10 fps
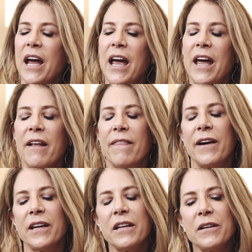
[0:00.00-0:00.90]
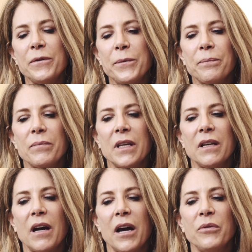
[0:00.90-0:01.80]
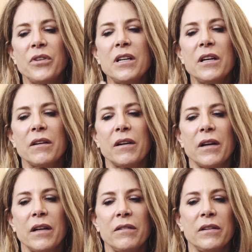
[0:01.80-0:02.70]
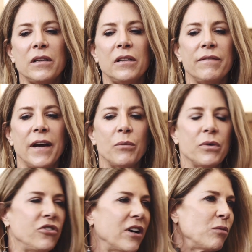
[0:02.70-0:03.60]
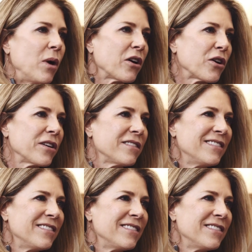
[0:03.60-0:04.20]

And I thought, I was in a little event with Jeff Walker.